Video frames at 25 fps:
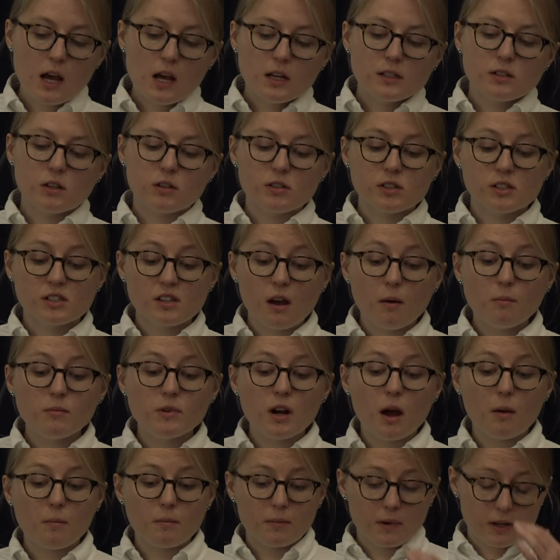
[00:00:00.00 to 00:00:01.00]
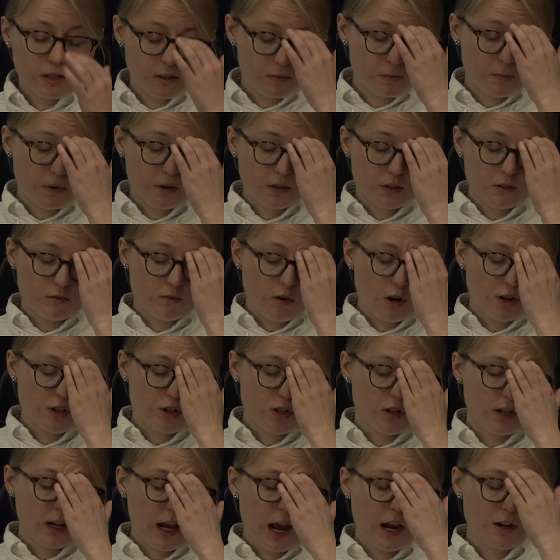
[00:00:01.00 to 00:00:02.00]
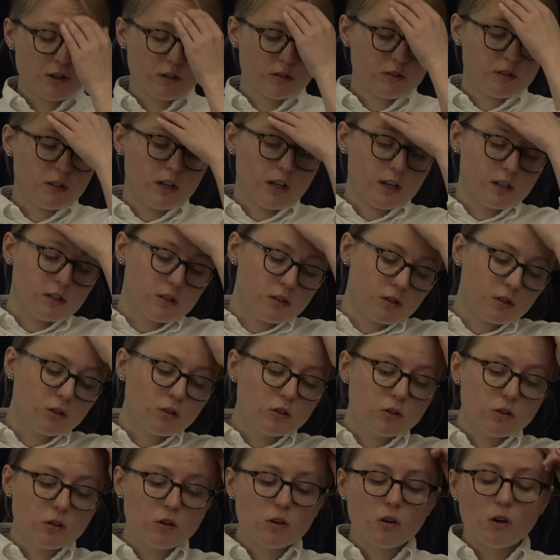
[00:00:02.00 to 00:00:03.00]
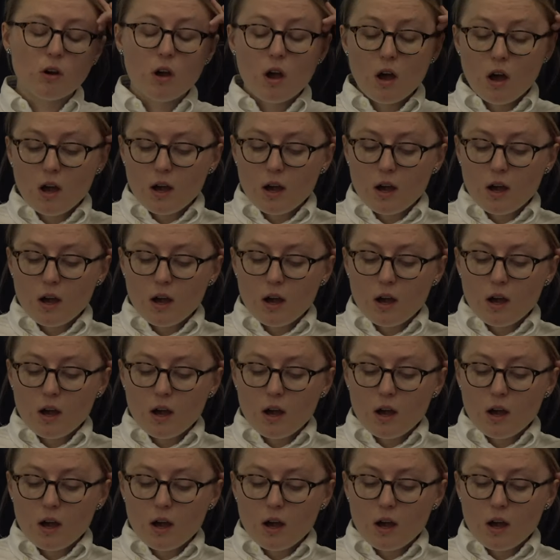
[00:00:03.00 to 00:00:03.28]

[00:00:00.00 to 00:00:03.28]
So some numbers put the Russian casualties to